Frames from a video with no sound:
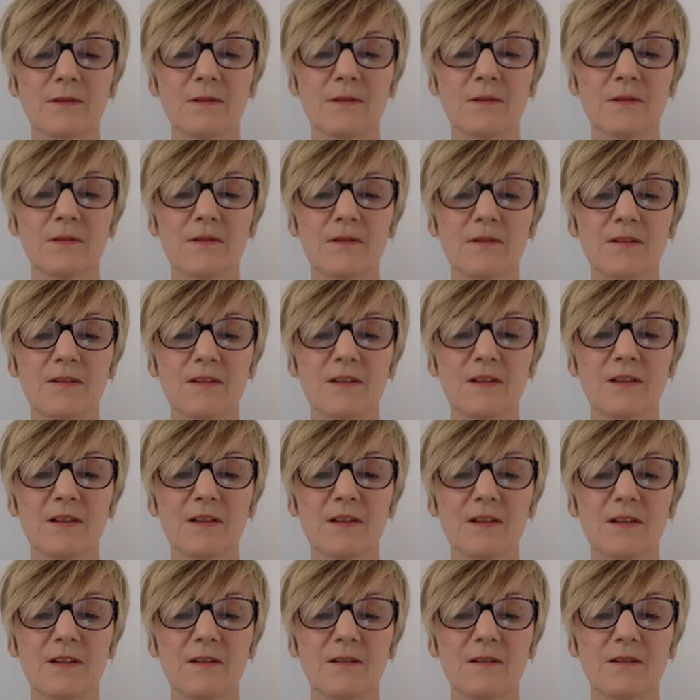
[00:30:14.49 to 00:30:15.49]

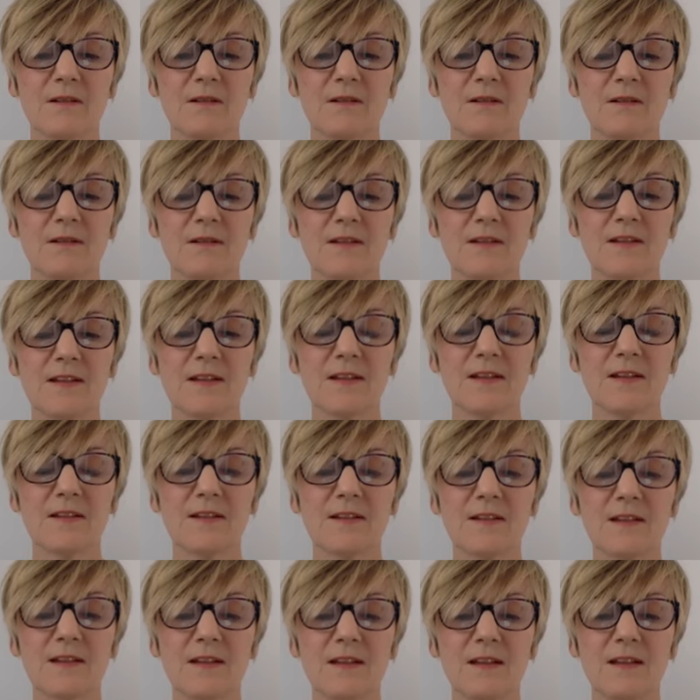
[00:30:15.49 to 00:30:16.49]
Noticing and
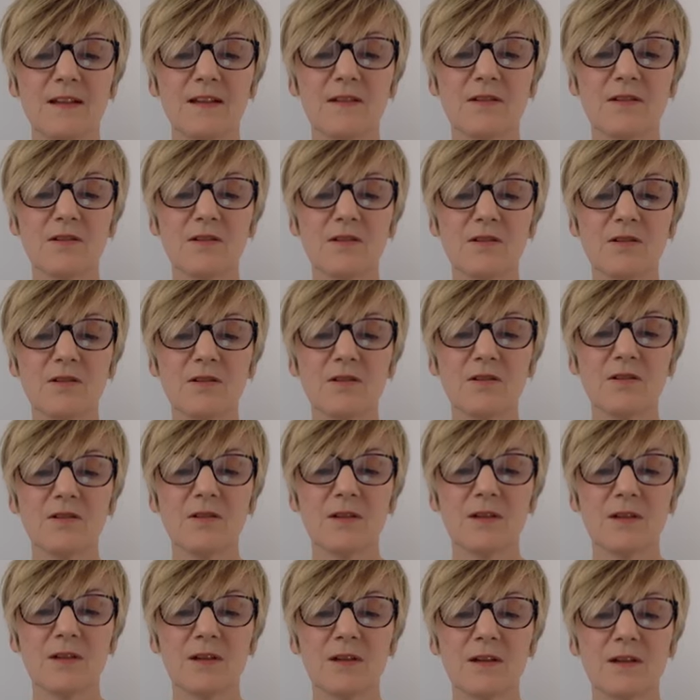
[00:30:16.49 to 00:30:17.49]
sensing into
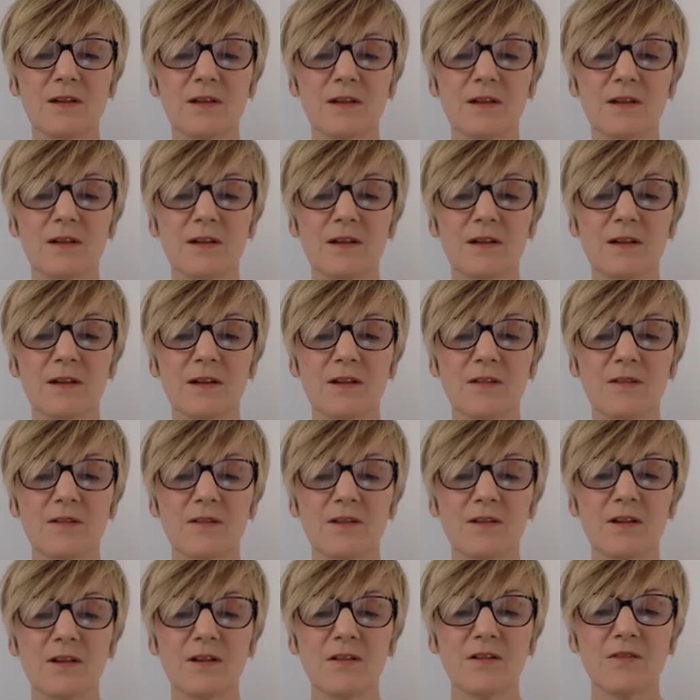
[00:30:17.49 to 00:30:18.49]
how the
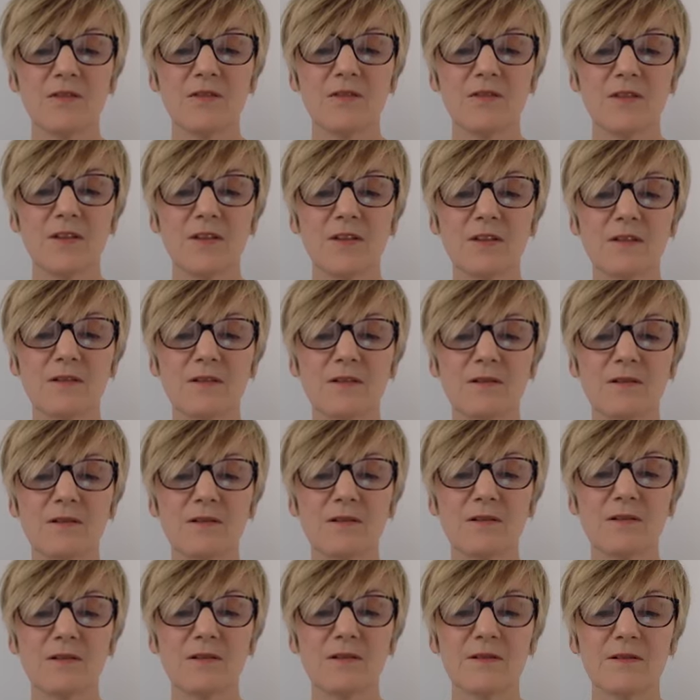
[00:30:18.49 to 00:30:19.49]
tongue
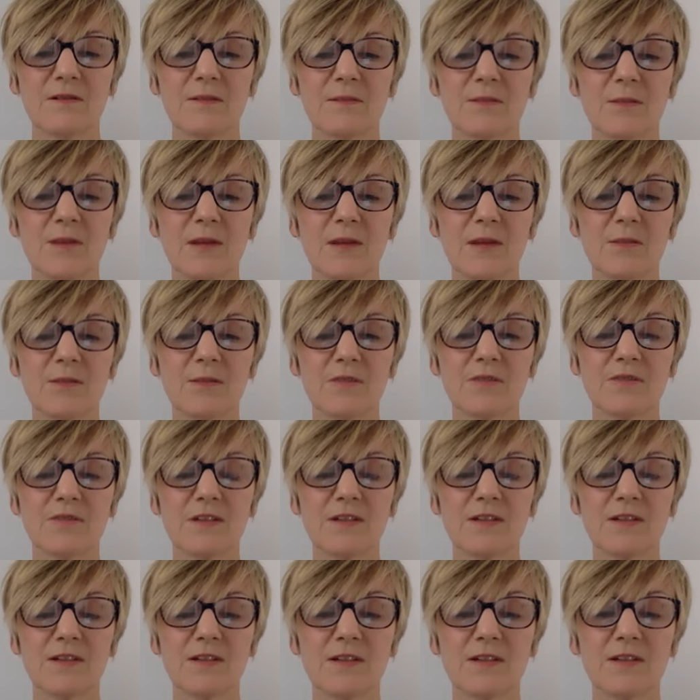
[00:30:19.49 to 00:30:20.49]
feels. perhaps
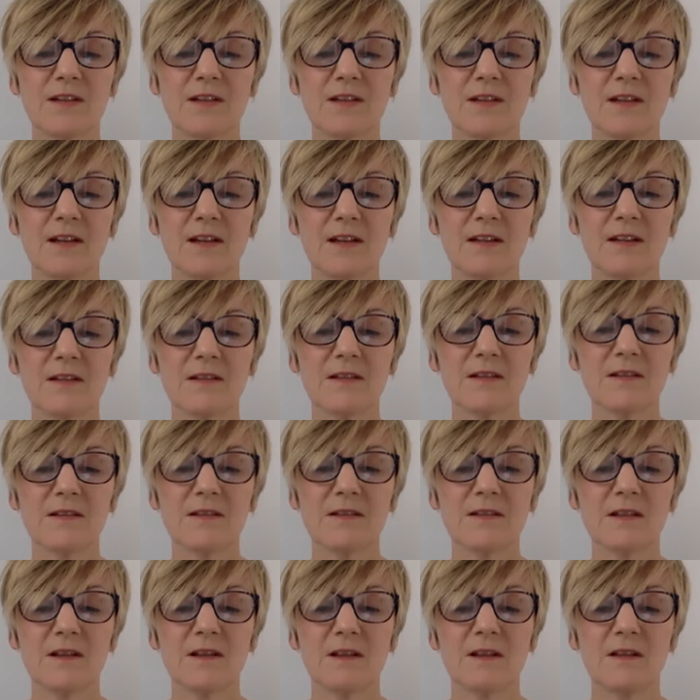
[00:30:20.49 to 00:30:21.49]
resting against
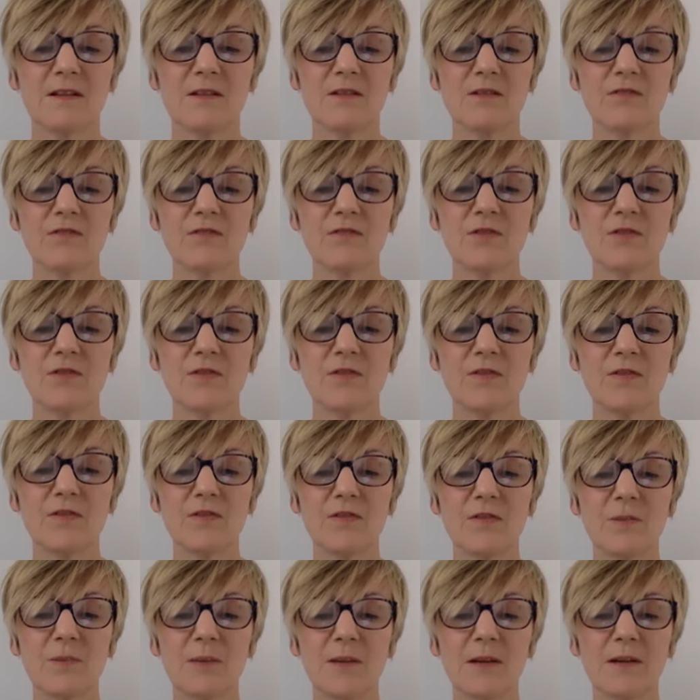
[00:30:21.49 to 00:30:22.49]
the roof of
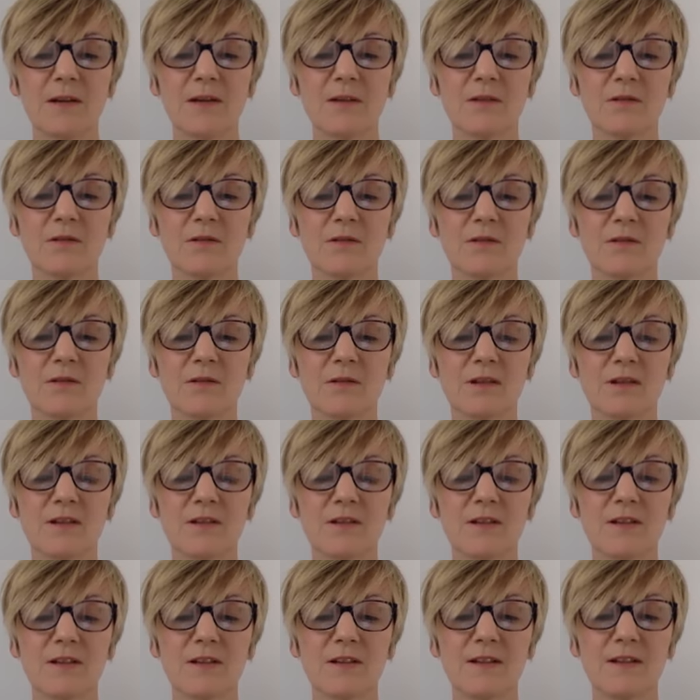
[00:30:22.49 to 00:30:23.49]
the mouth,
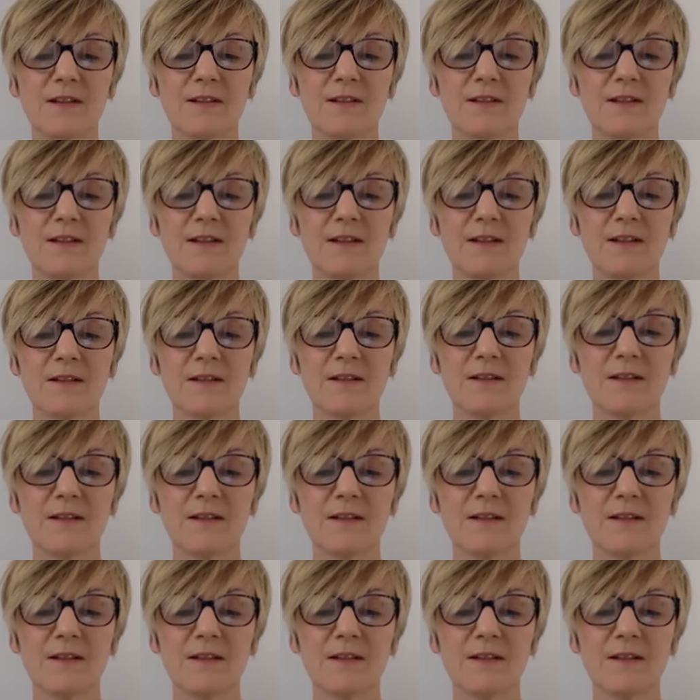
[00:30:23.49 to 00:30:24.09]
touching the teeth.